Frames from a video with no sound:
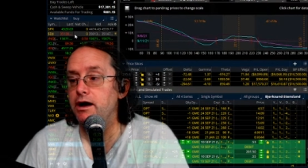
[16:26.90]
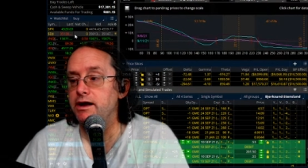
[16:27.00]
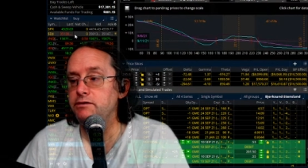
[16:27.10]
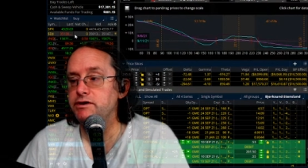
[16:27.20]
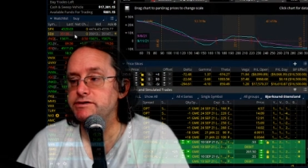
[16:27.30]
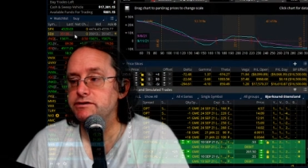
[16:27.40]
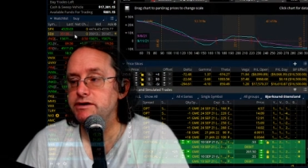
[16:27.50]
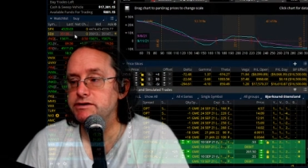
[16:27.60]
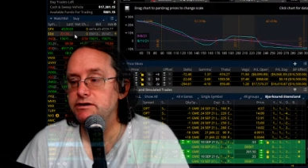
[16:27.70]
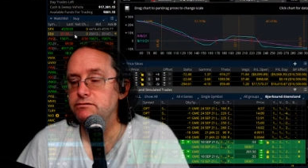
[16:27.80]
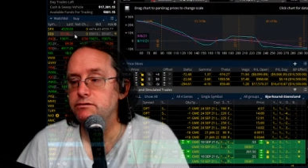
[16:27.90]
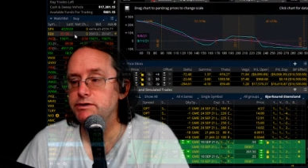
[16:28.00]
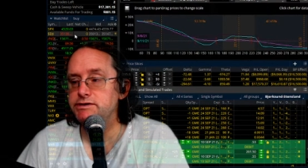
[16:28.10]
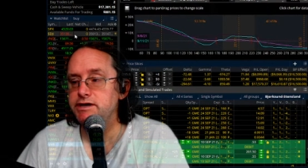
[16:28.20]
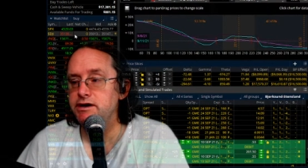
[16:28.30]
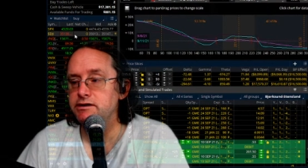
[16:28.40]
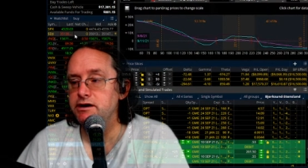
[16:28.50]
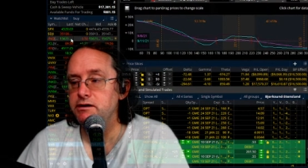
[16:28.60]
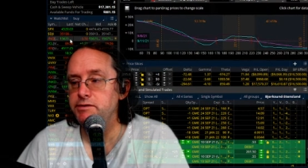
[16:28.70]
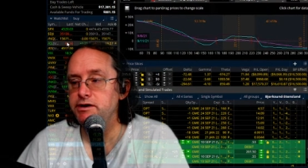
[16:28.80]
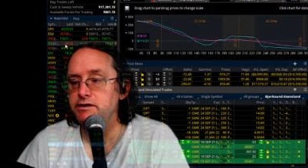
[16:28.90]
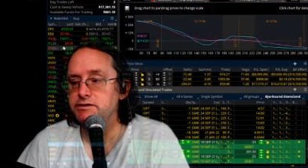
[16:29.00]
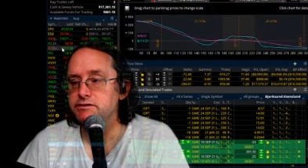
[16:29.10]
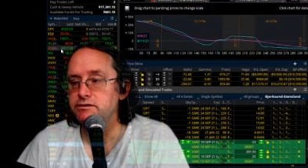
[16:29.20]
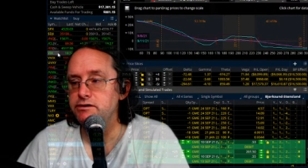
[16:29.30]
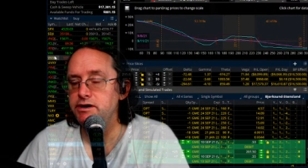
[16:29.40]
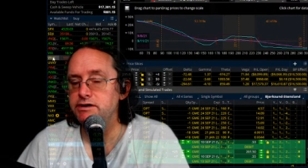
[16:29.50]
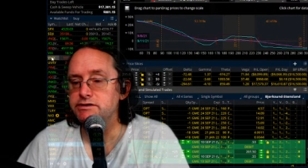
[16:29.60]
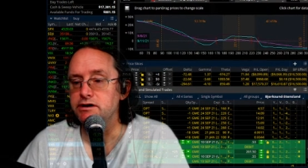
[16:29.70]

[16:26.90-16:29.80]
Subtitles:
Anyway, so that's kind of where we stand coming into earnings.